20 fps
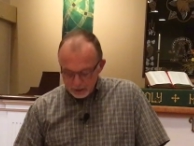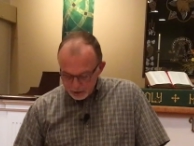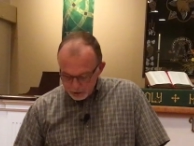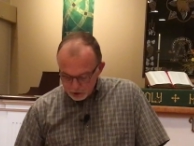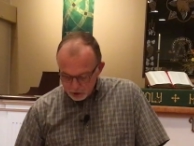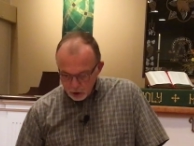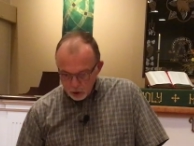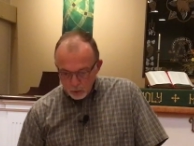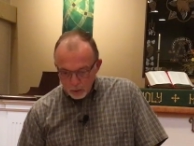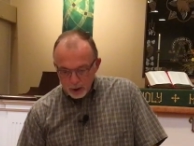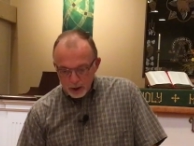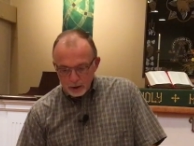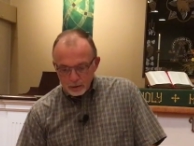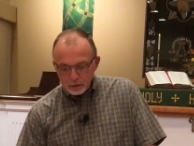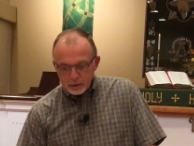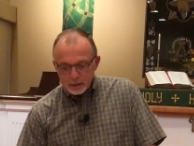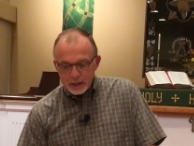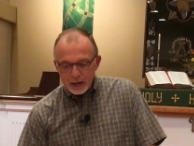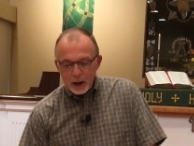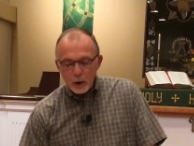So
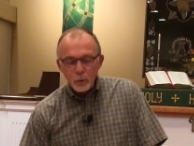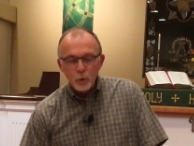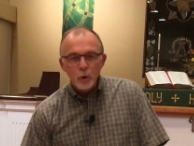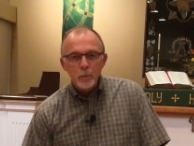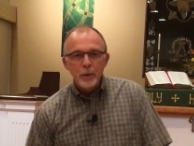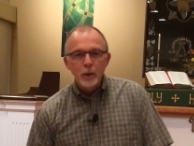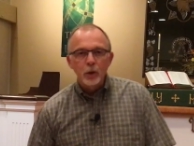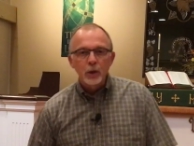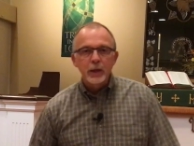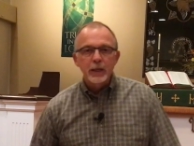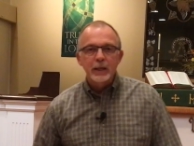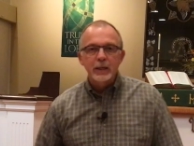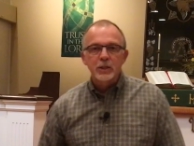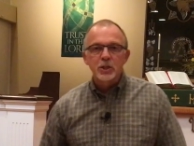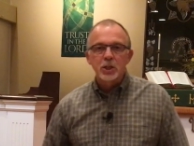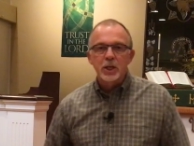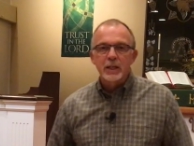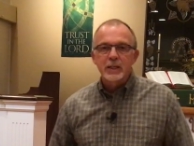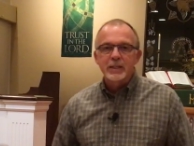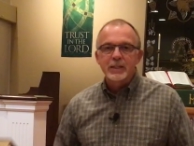uh, today we're going to be looking at
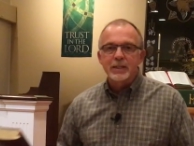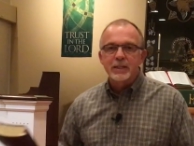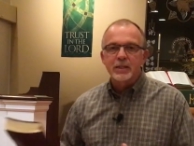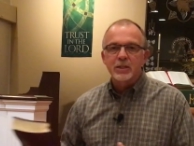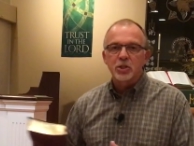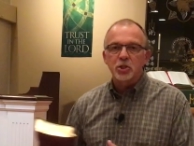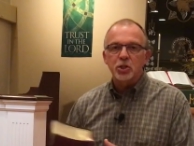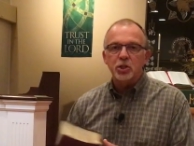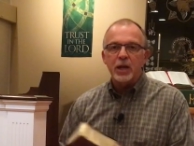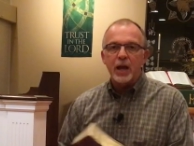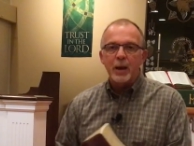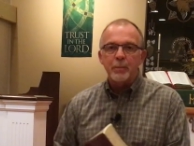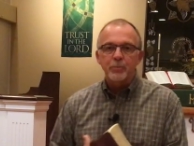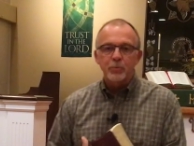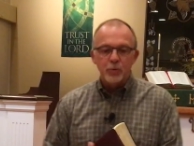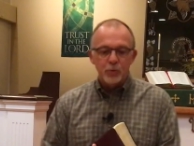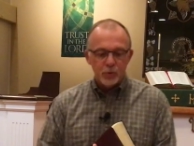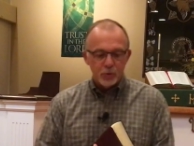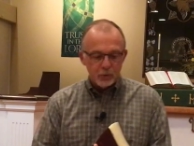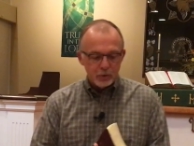Genesis
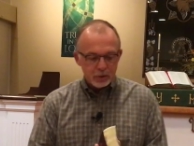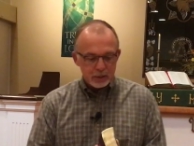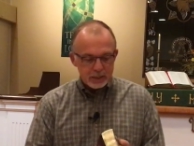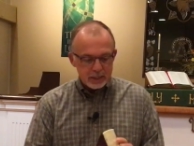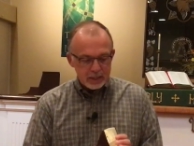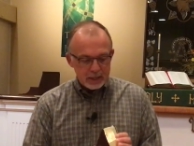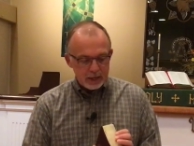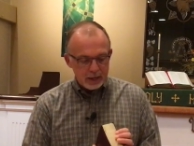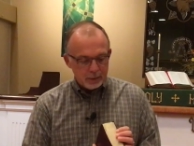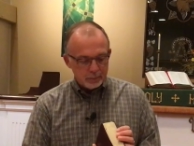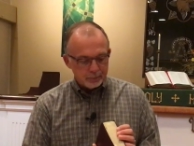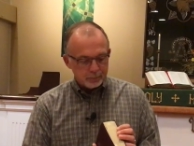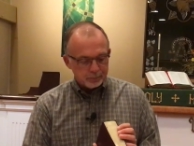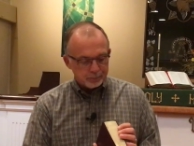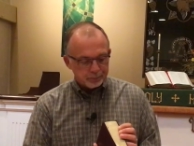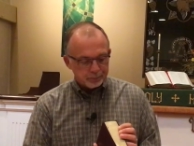chapter 13